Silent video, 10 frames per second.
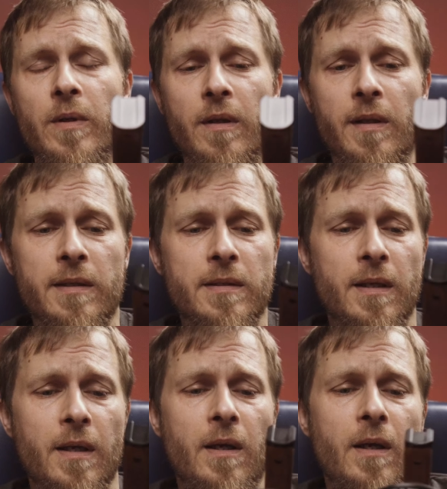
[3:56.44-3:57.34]
that lens,
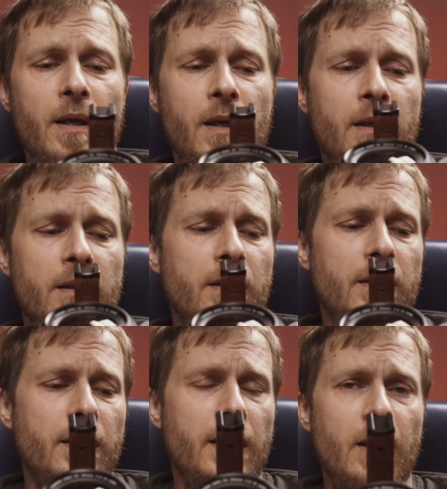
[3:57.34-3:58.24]
and
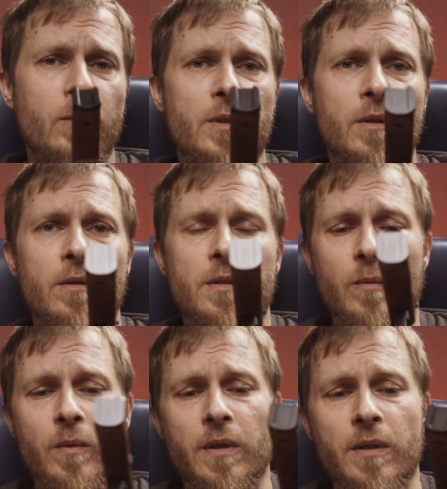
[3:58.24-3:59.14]
how this looks
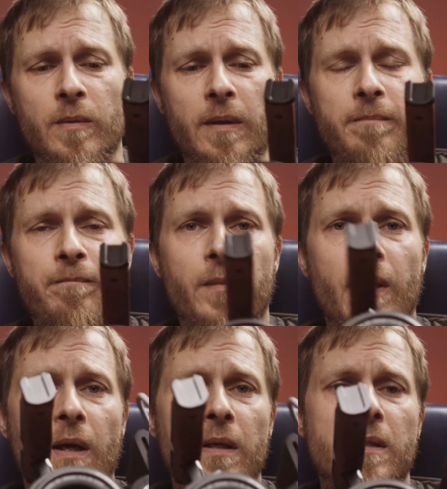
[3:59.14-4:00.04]
with this one.
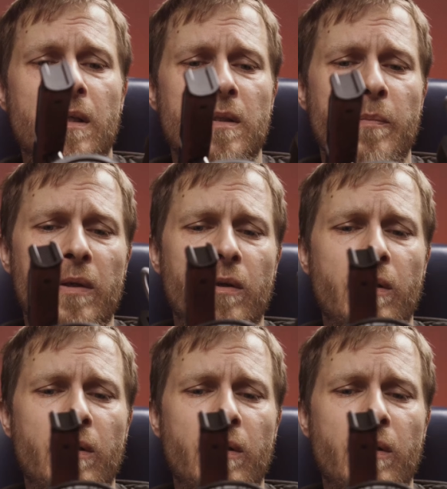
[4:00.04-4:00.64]
I'd say it's better,